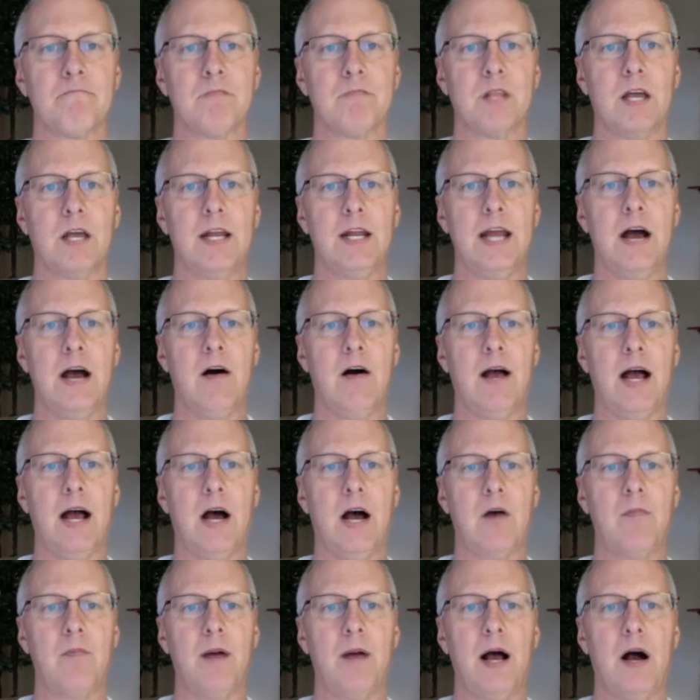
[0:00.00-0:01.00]
Now,
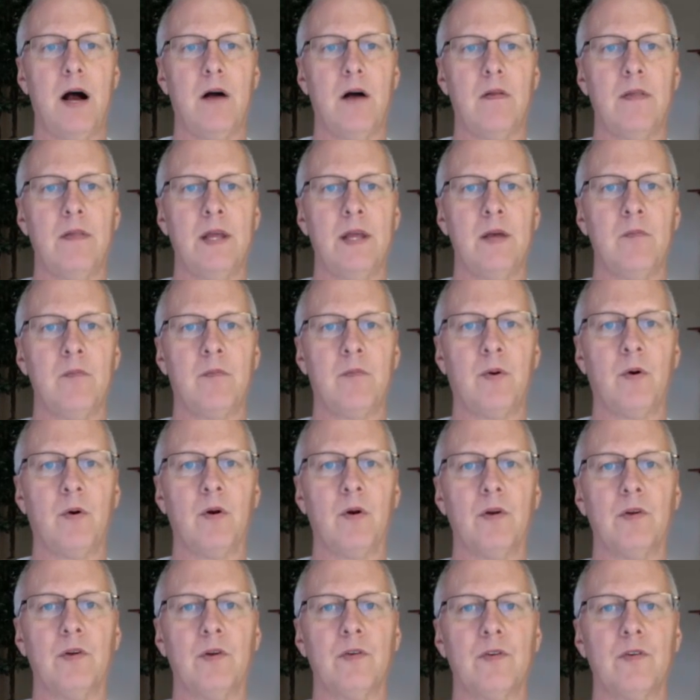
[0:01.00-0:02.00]
how about the
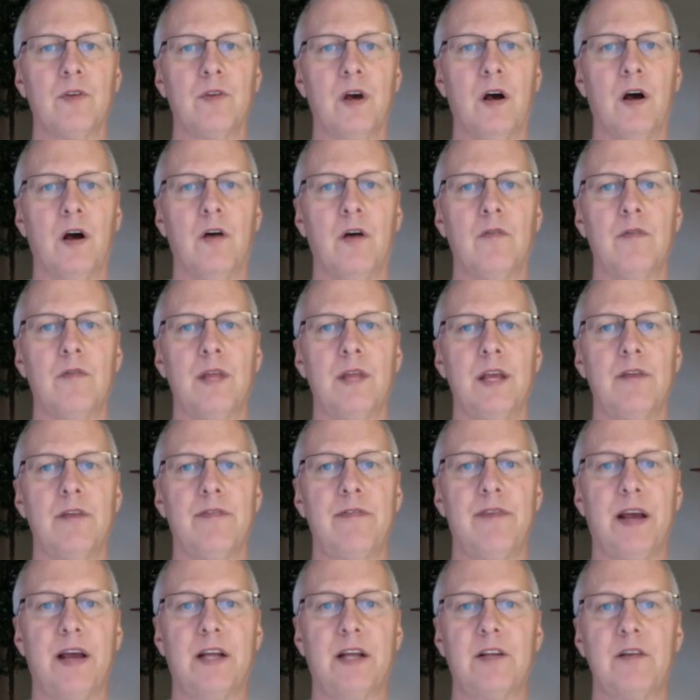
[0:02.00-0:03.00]
importance of the
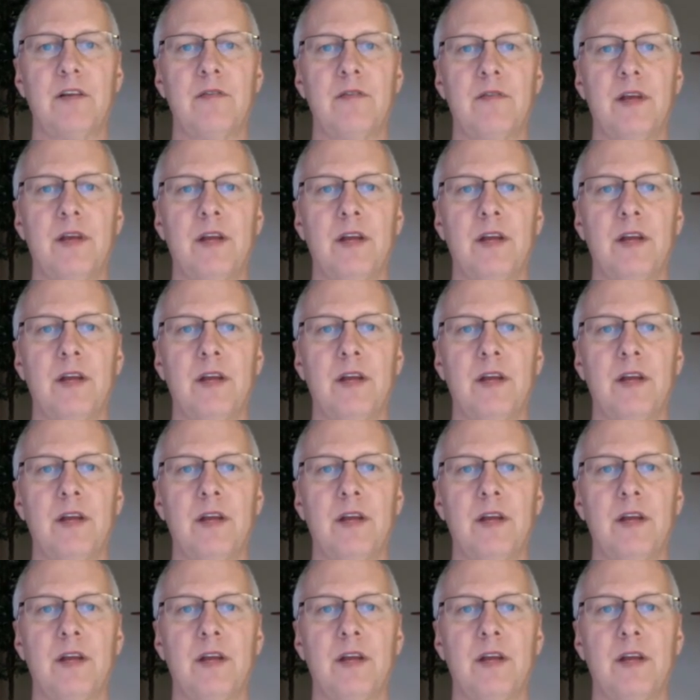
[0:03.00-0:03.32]
effective